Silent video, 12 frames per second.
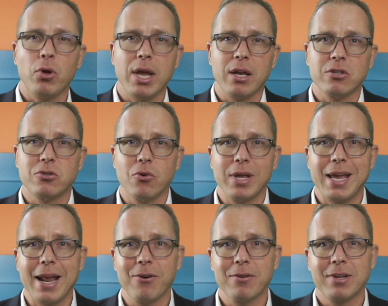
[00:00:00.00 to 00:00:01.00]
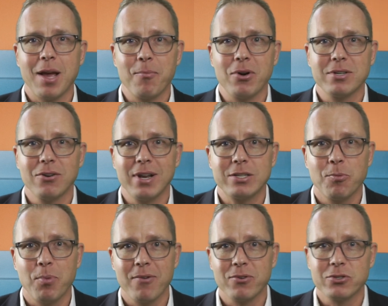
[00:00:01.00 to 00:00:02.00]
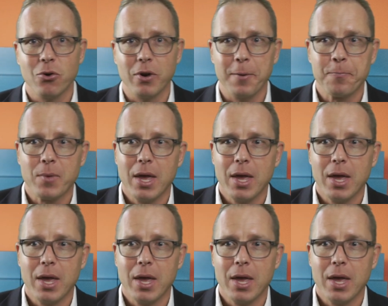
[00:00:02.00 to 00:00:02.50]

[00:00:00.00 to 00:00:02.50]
looking at a Sony camera, camera, so let's apply for Sony.